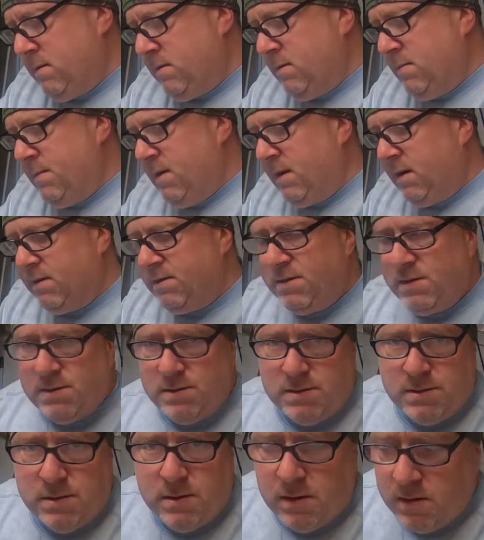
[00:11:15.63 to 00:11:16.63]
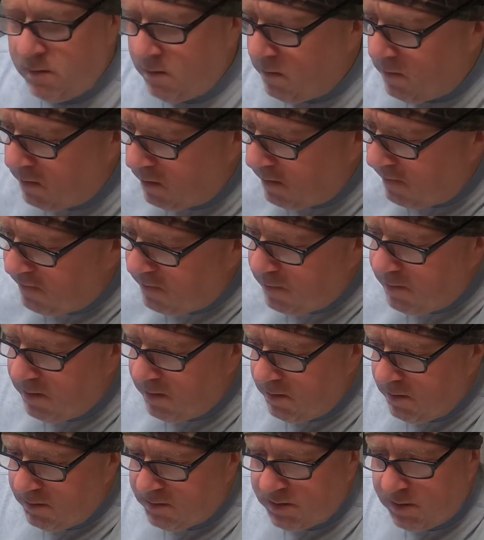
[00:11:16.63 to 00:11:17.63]
to make it just long enough to be
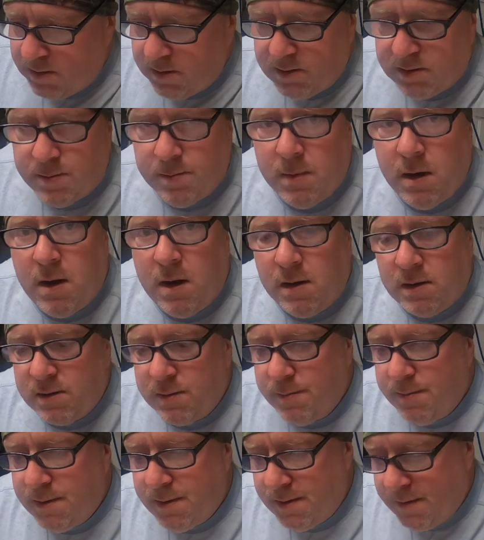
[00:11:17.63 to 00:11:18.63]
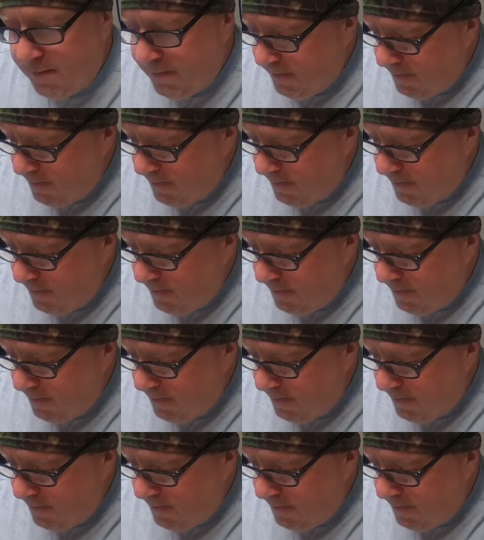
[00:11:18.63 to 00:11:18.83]
used in this box, but